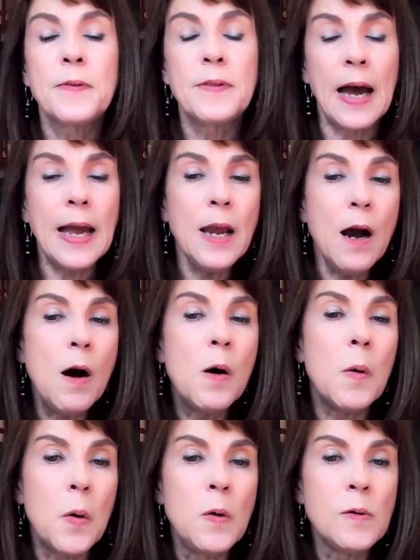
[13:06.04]
they
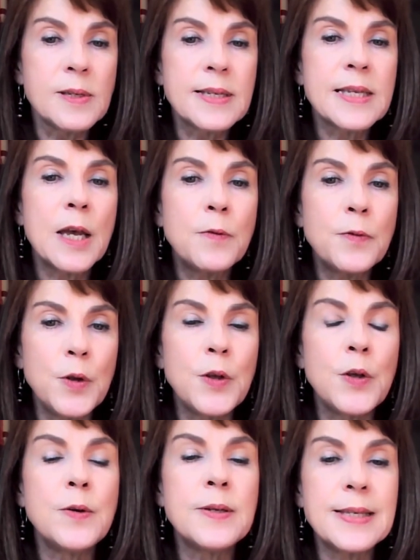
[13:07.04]
are all safe to
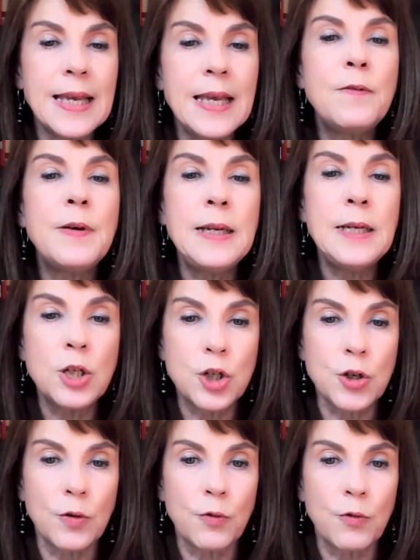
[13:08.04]
use even in
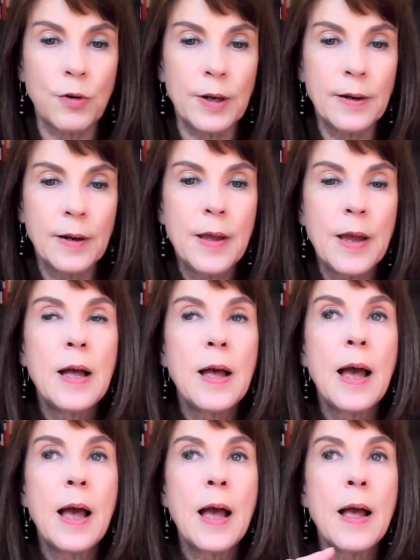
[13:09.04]
children.
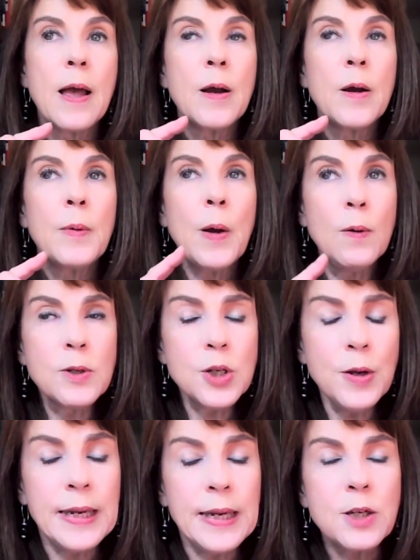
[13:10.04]
We also
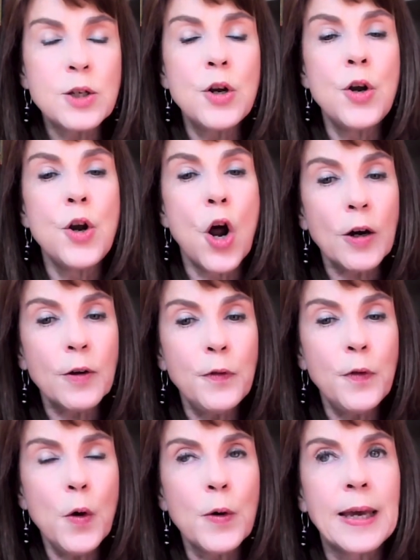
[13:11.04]
need to not
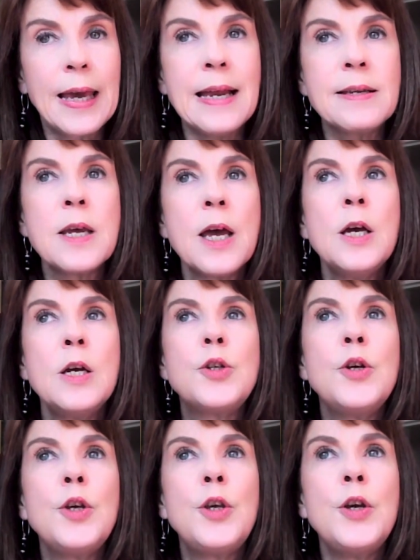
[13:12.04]
forget
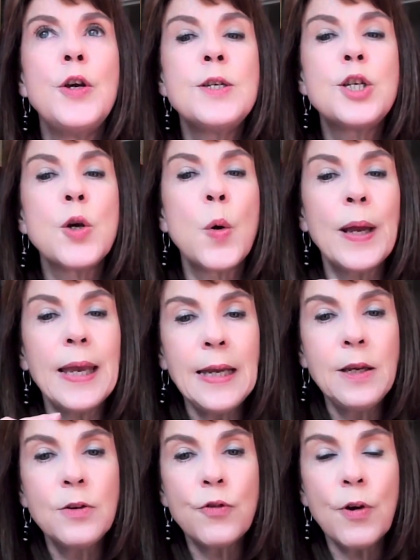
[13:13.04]
to use your
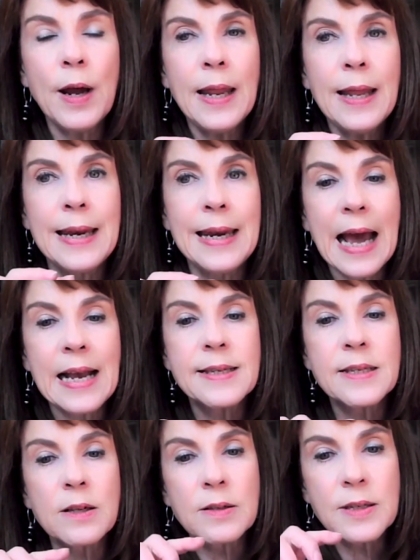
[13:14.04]

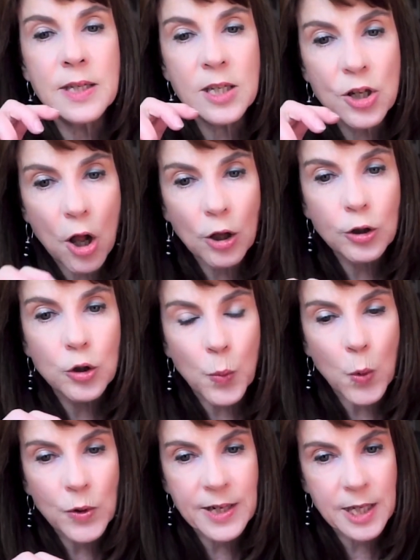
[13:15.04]
intranasal salt
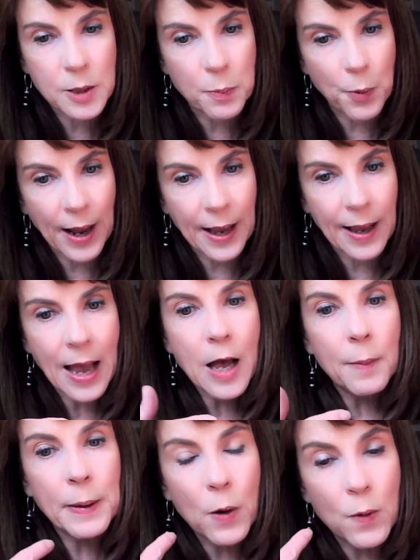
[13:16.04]
water spray,
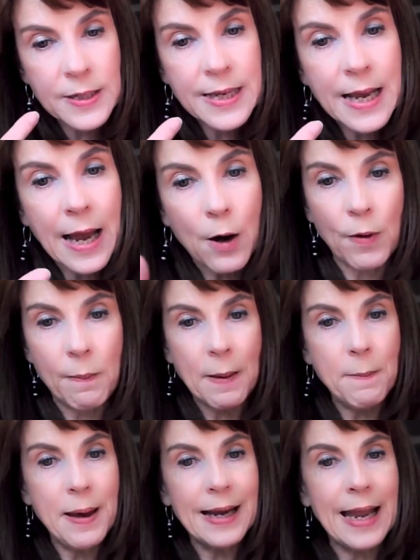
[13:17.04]
because
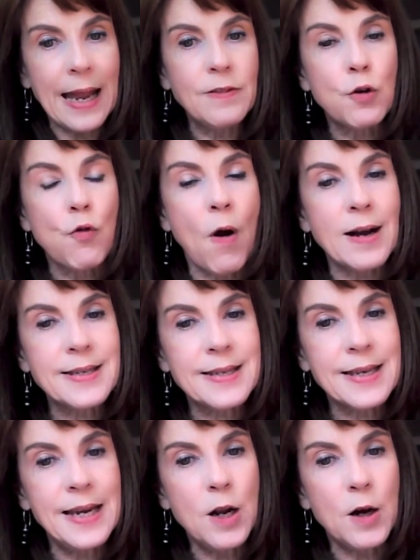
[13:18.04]
remember again the dry
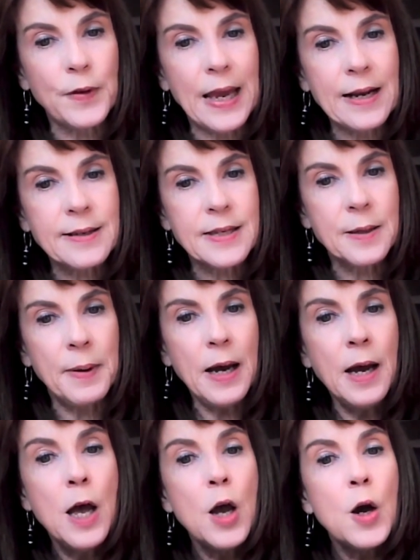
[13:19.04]
skin of eczema,